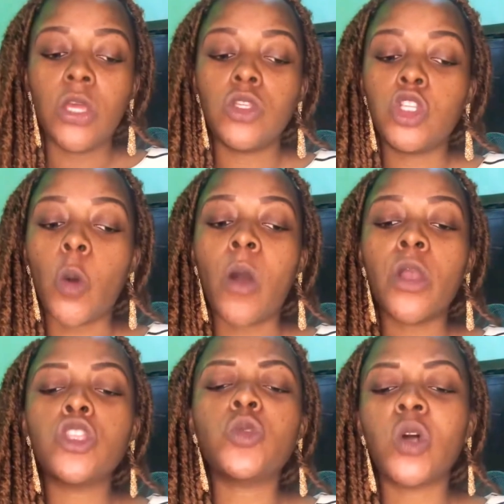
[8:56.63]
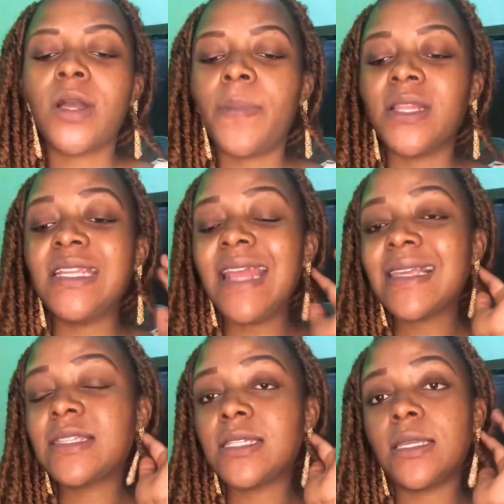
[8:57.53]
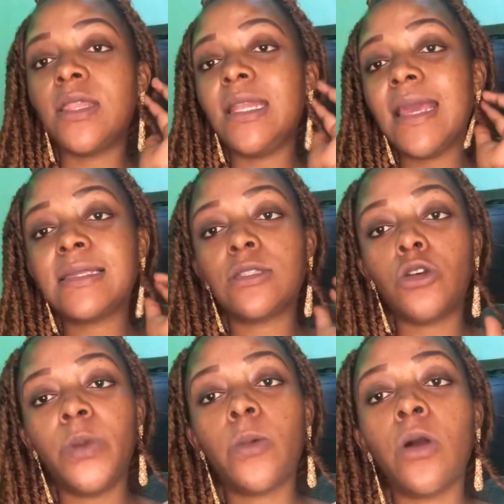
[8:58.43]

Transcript: So we're going to talk about the next topic.